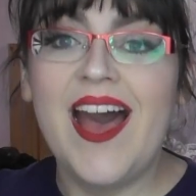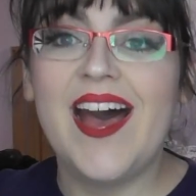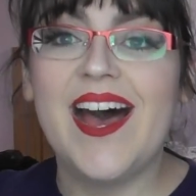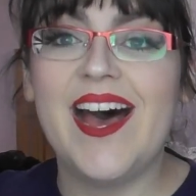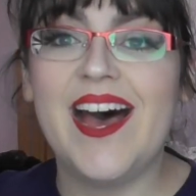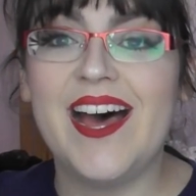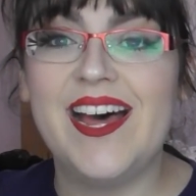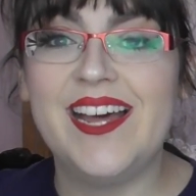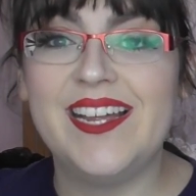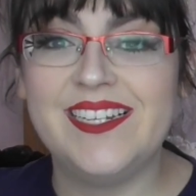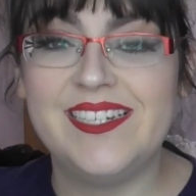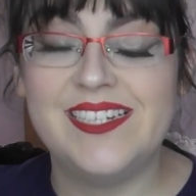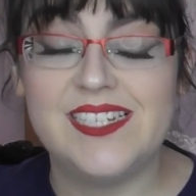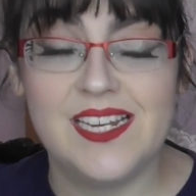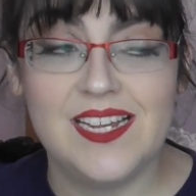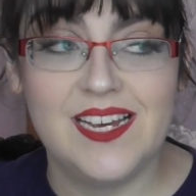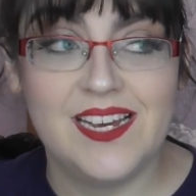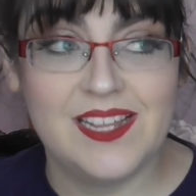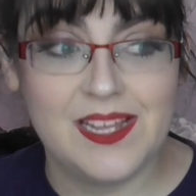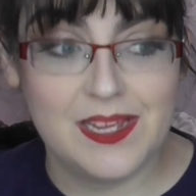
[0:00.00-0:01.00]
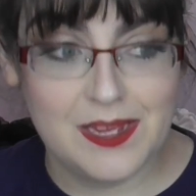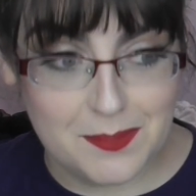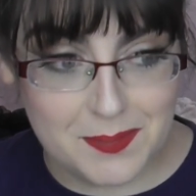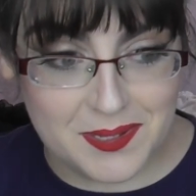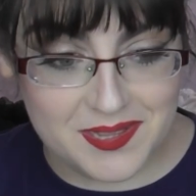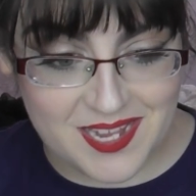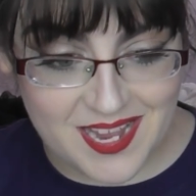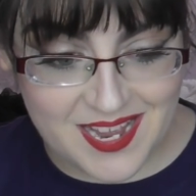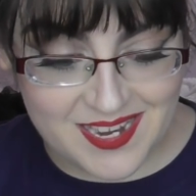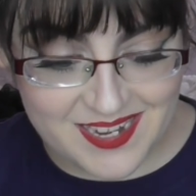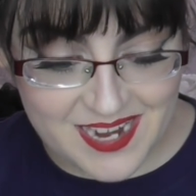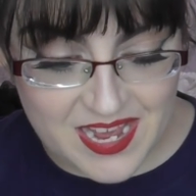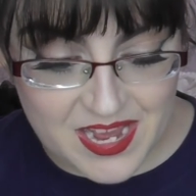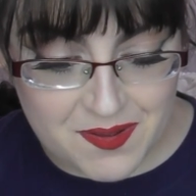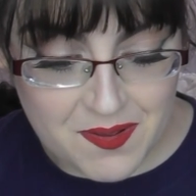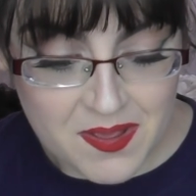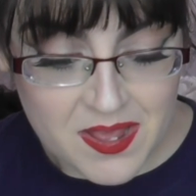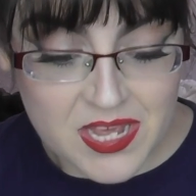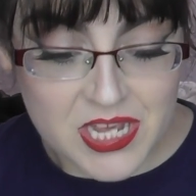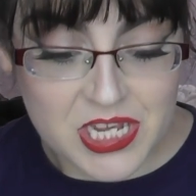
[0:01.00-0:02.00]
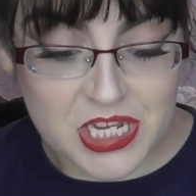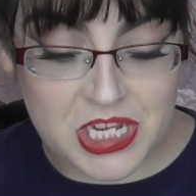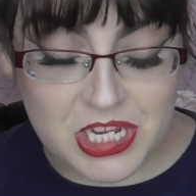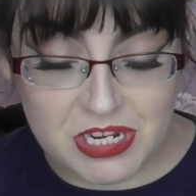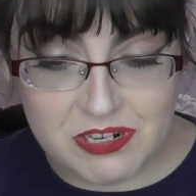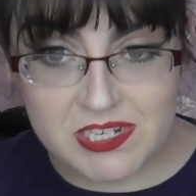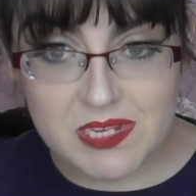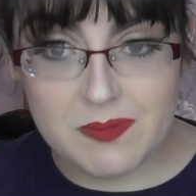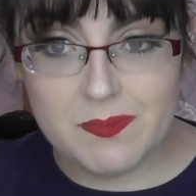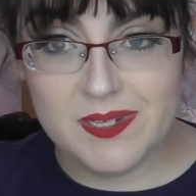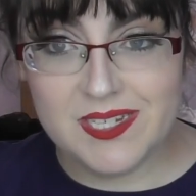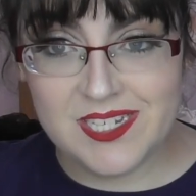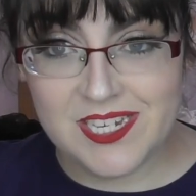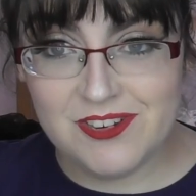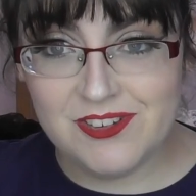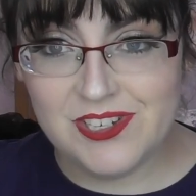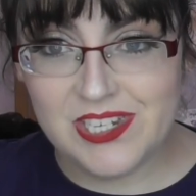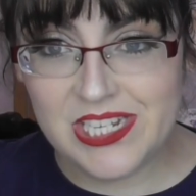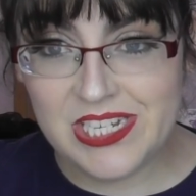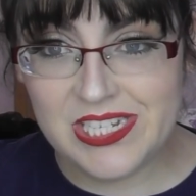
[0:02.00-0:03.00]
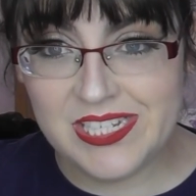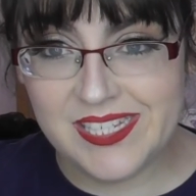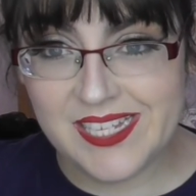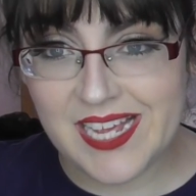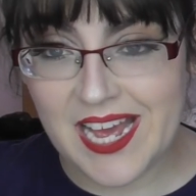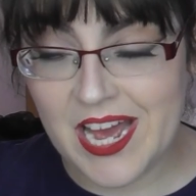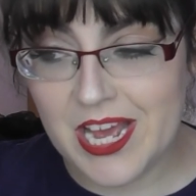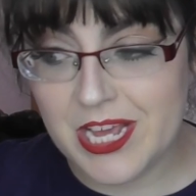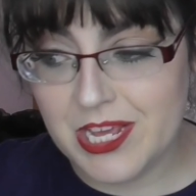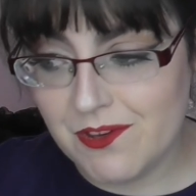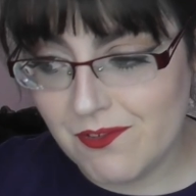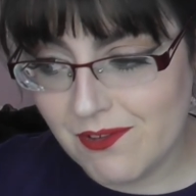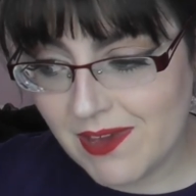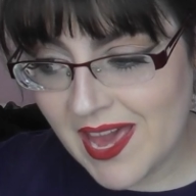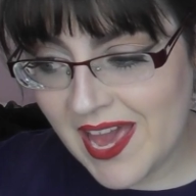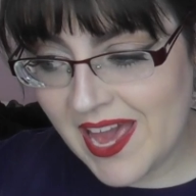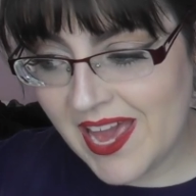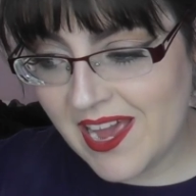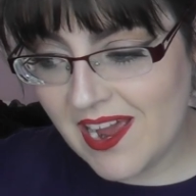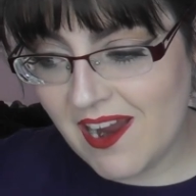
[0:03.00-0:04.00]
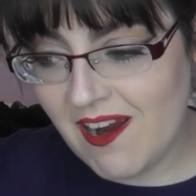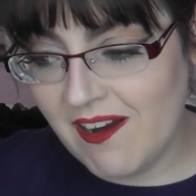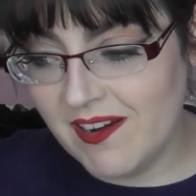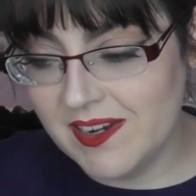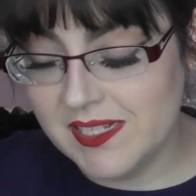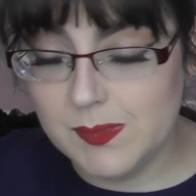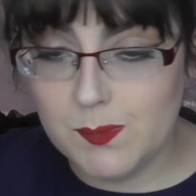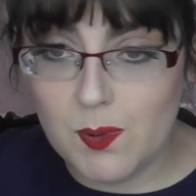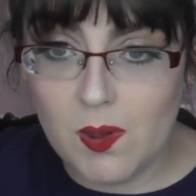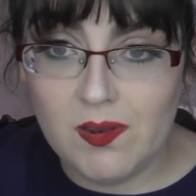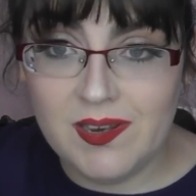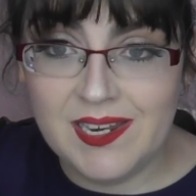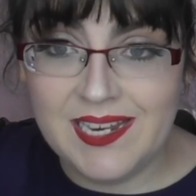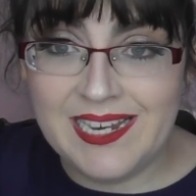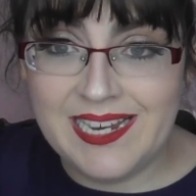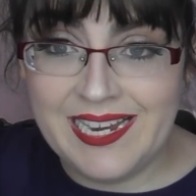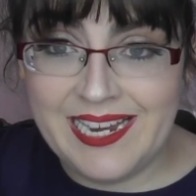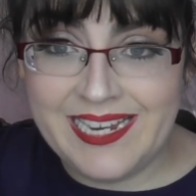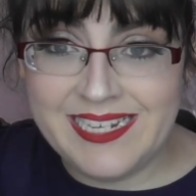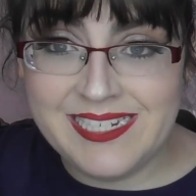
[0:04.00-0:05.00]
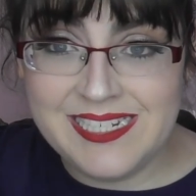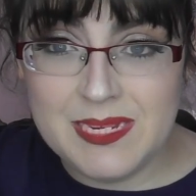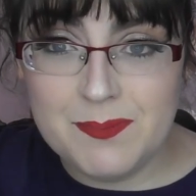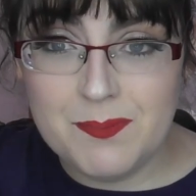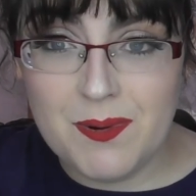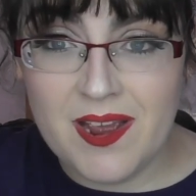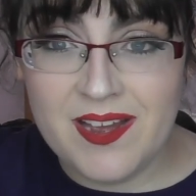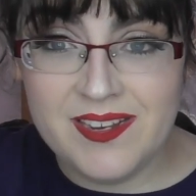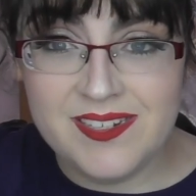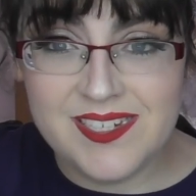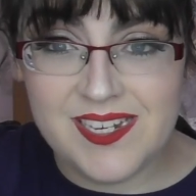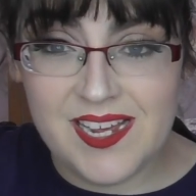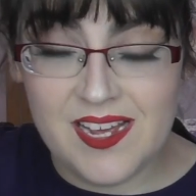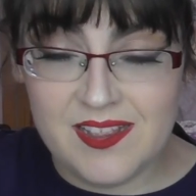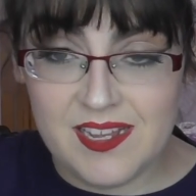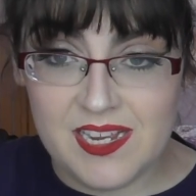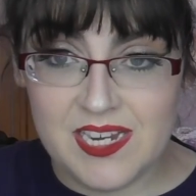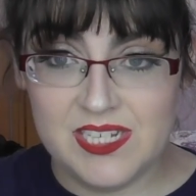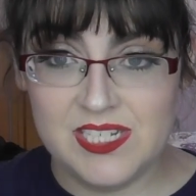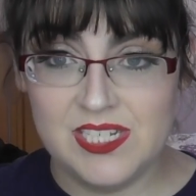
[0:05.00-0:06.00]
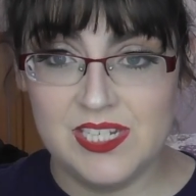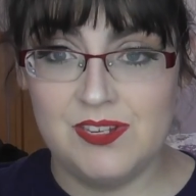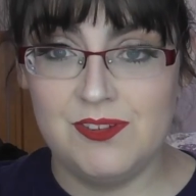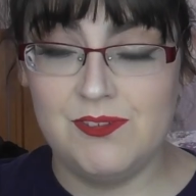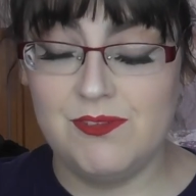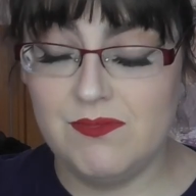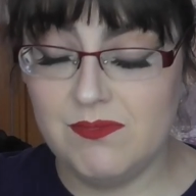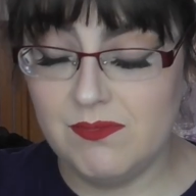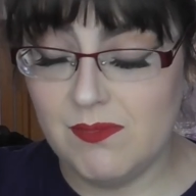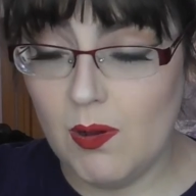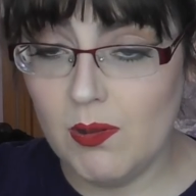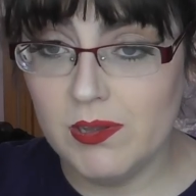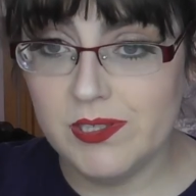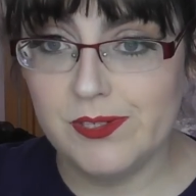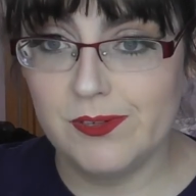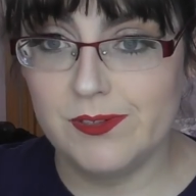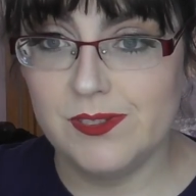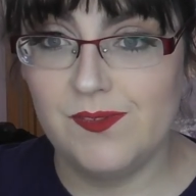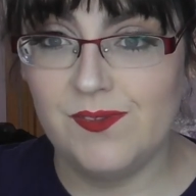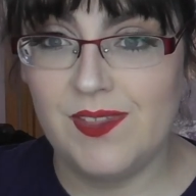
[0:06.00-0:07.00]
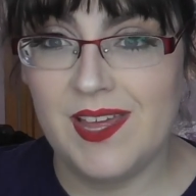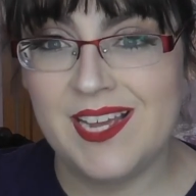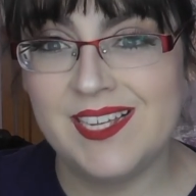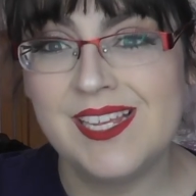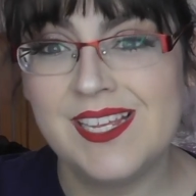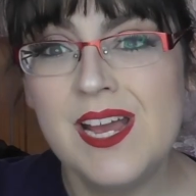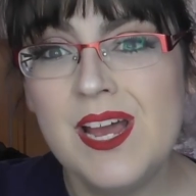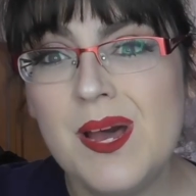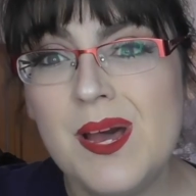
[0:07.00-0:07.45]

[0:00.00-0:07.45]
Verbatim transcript: And I think I'm at the end now. Cutie Patooties UK are a small little indie brand, and they do all sorts of things,